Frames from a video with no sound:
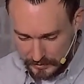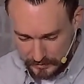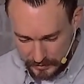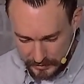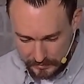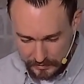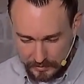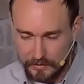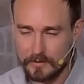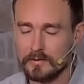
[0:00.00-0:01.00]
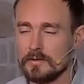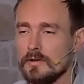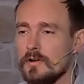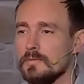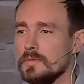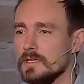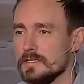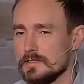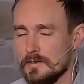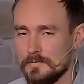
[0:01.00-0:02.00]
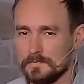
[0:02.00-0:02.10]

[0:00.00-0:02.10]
laying there on Melissa.